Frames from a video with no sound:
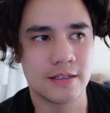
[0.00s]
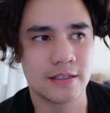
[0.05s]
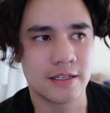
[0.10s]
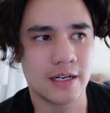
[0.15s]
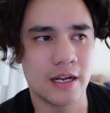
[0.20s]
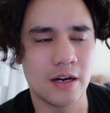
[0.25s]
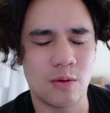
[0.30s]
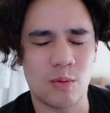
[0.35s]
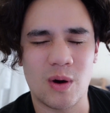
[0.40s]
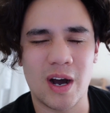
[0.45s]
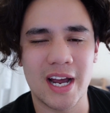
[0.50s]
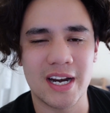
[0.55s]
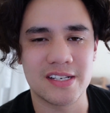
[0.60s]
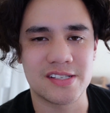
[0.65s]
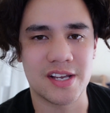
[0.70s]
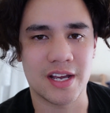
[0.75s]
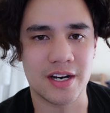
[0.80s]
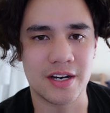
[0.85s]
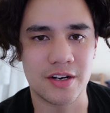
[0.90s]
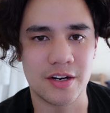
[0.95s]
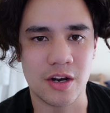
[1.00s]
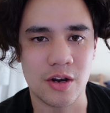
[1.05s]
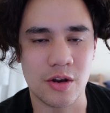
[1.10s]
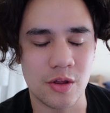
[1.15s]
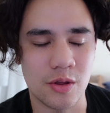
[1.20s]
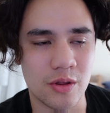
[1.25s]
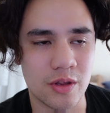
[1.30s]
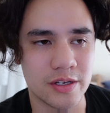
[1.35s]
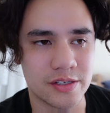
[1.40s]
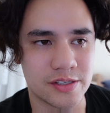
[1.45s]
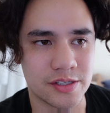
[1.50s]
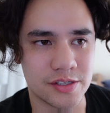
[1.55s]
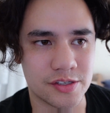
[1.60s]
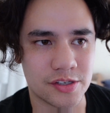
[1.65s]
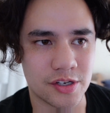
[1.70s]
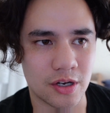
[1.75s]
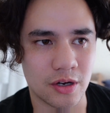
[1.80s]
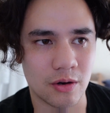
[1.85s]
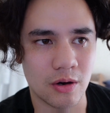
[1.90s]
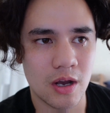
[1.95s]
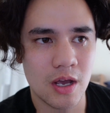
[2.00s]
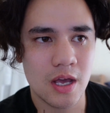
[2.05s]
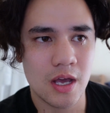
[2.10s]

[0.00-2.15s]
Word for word: kind of why I decided to do this. And so